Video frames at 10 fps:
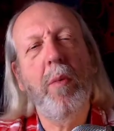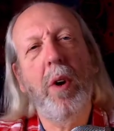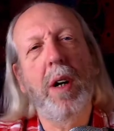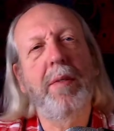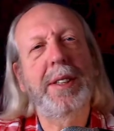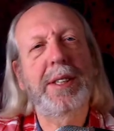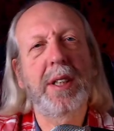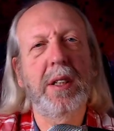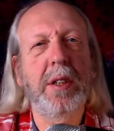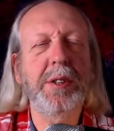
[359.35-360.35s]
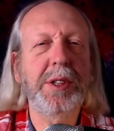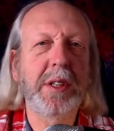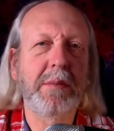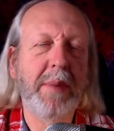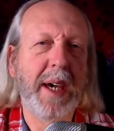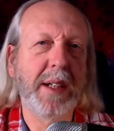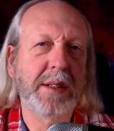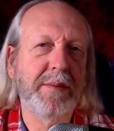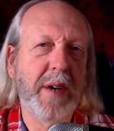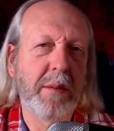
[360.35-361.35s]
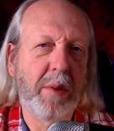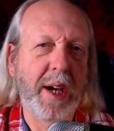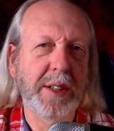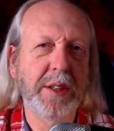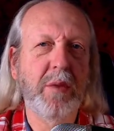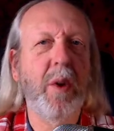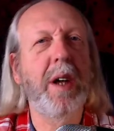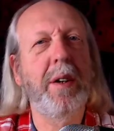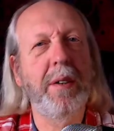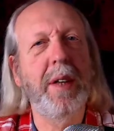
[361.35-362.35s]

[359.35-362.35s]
to more of a solution-based vibration